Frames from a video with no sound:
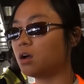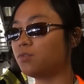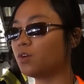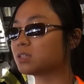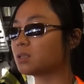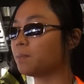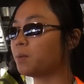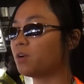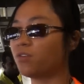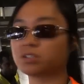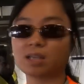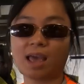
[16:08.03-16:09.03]

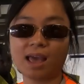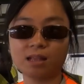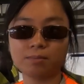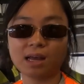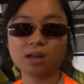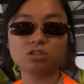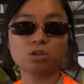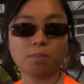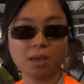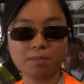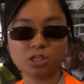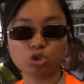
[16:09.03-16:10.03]
For the handbag or the
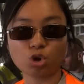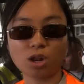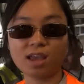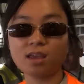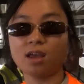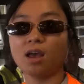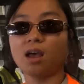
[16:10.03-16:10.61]
baby trolley,